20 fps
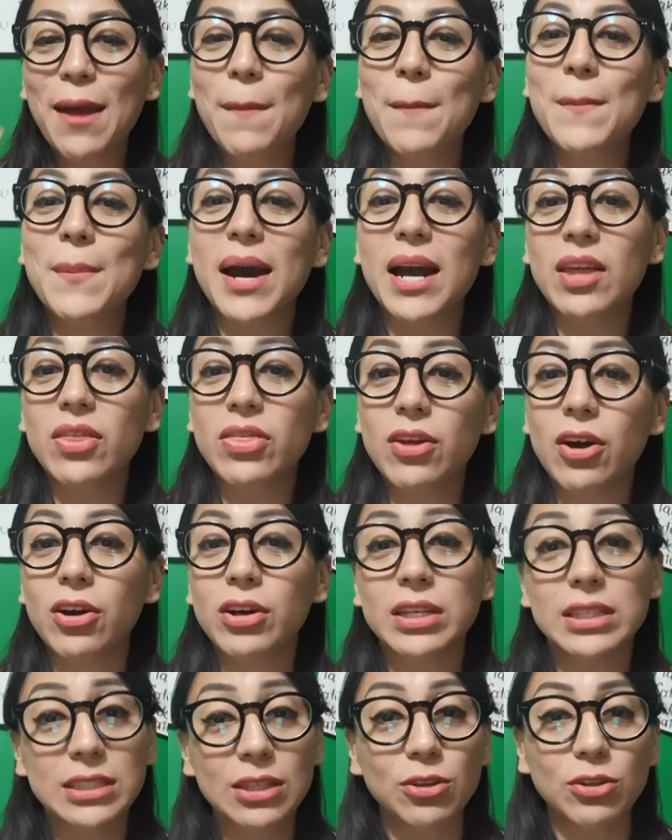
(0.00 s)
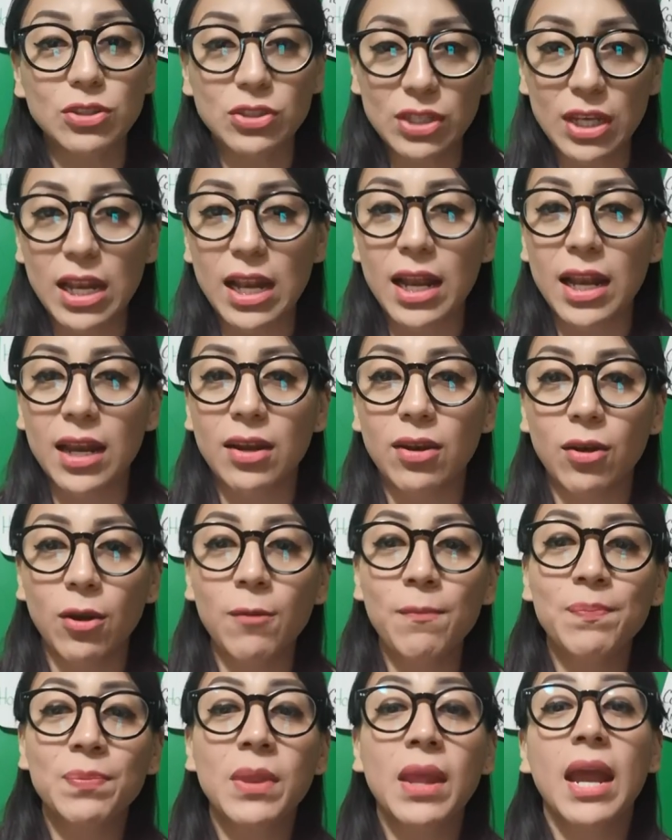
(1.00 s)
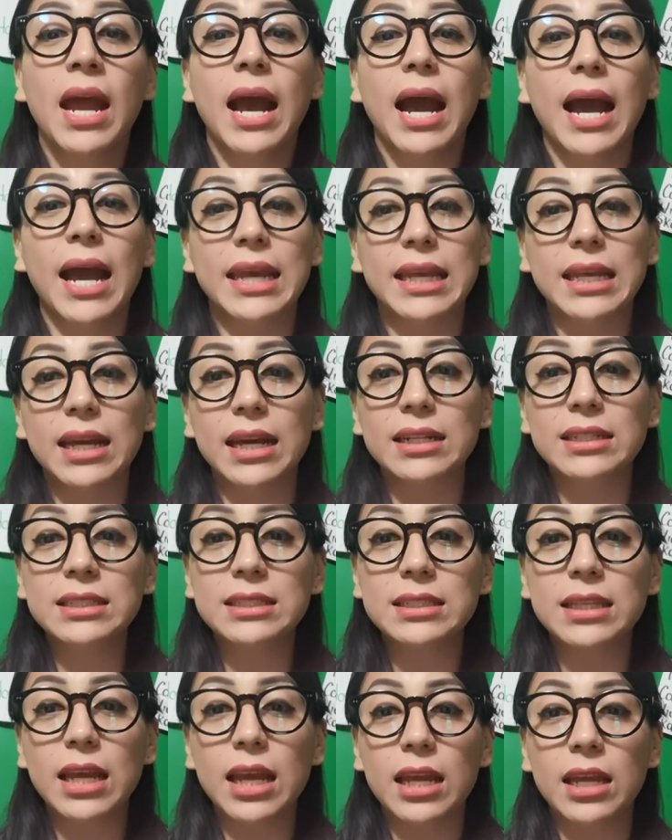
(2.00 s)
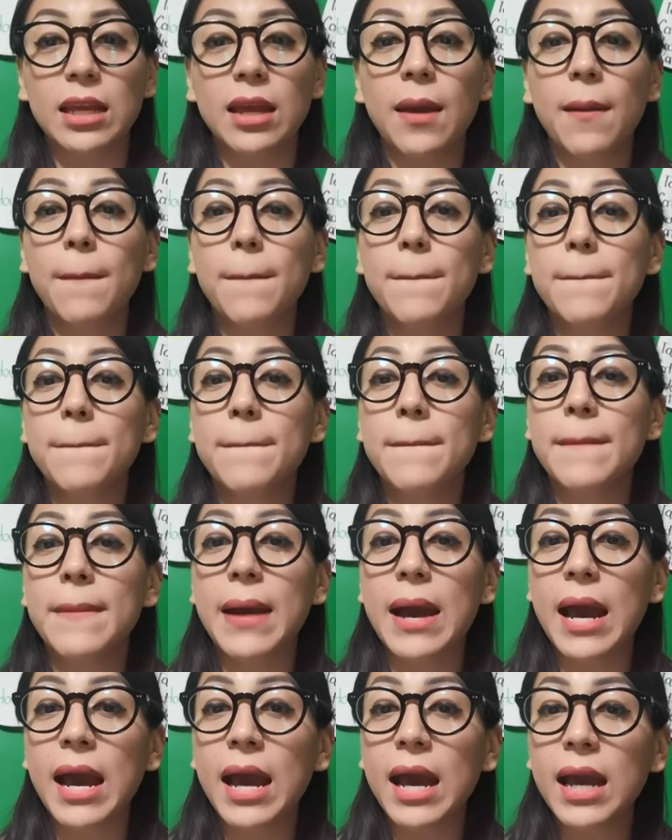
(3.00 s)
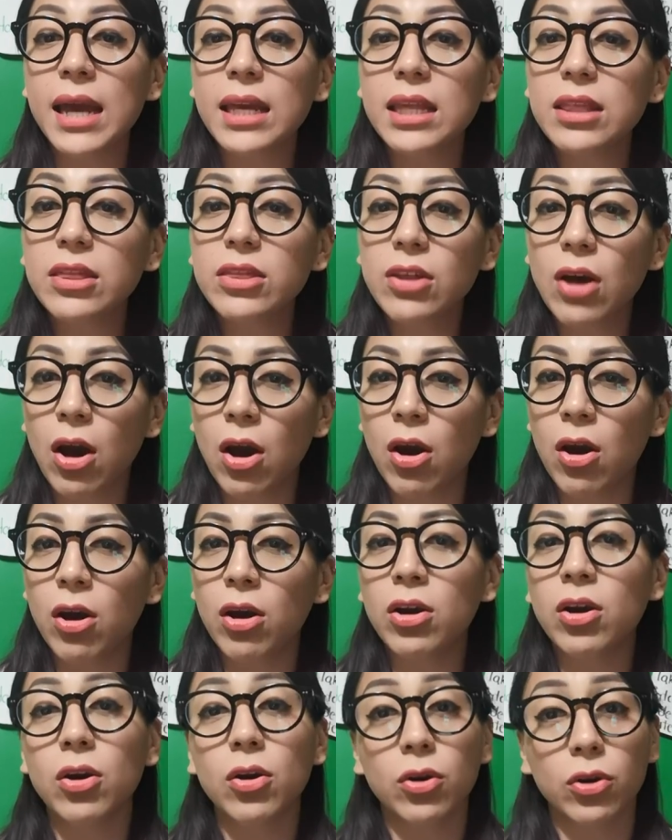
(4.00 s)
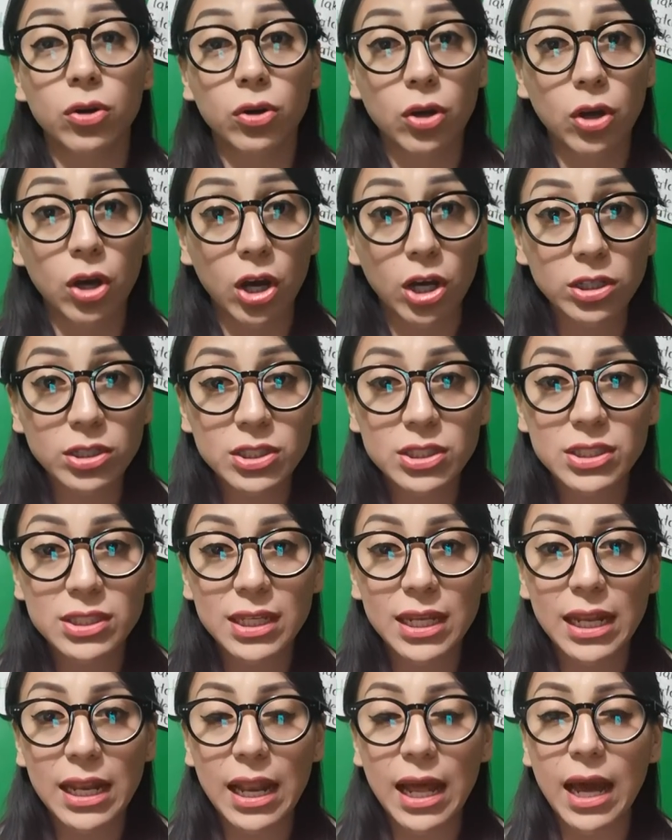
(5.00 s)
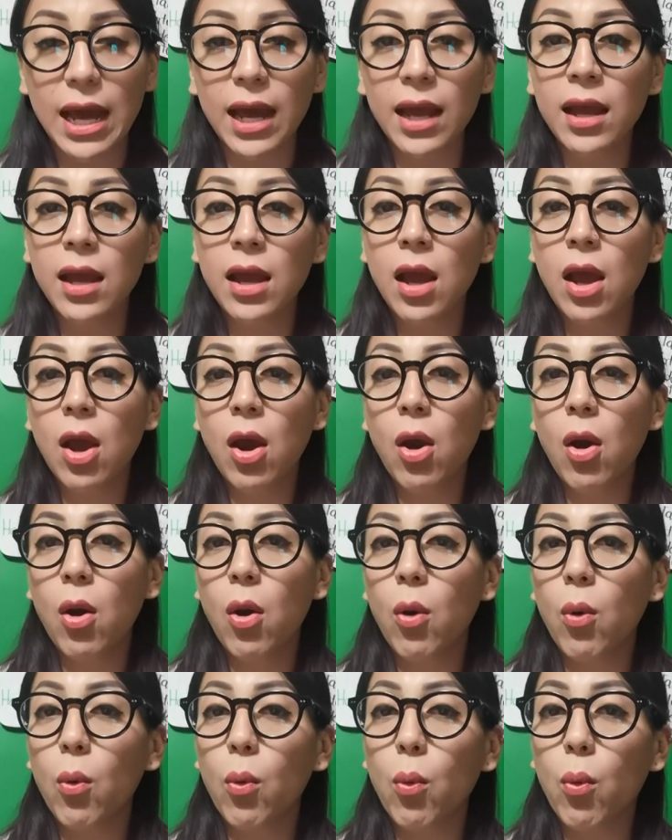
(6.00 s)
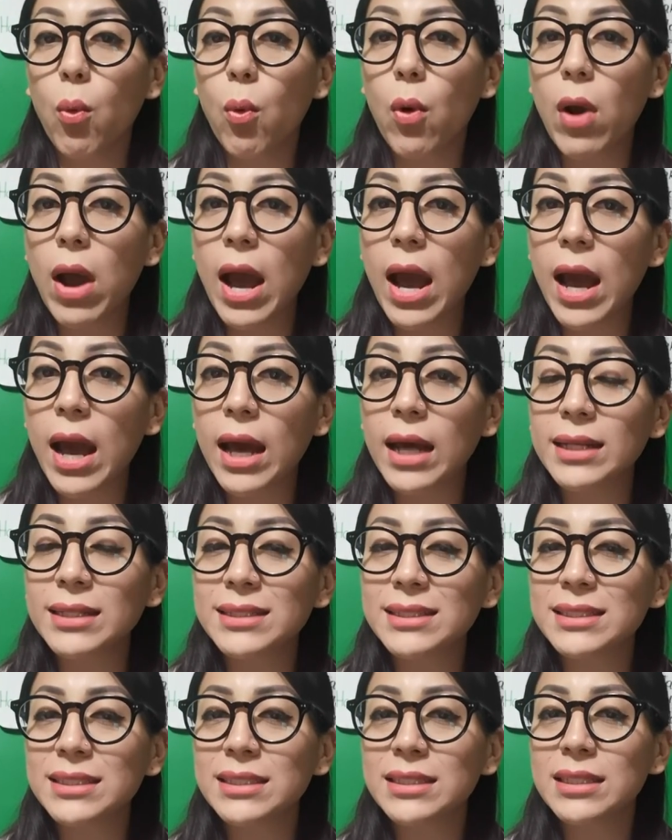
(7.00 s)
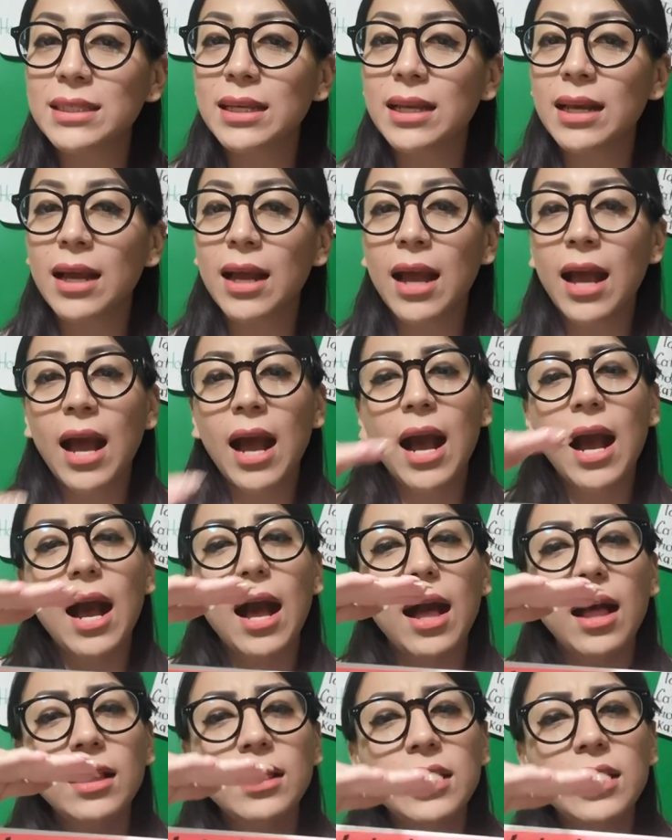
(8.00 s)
My dog is Godzilla, no? I can say my dog or Godzilla was a